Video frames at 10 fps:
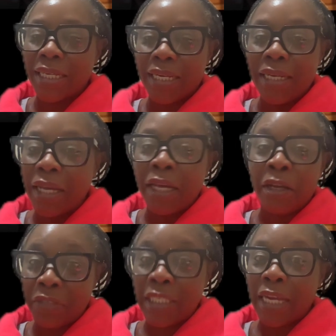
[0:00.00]

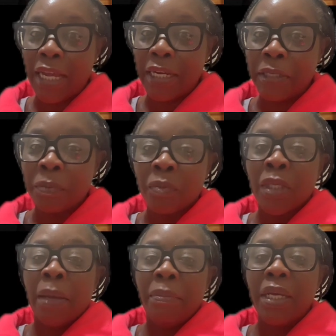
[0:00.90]
love Shannon,
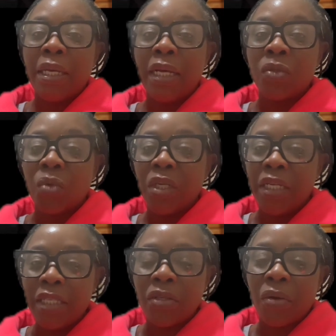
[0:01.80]
because when
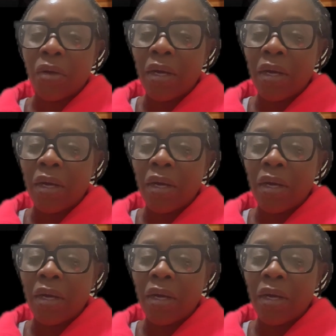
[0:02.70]
this girl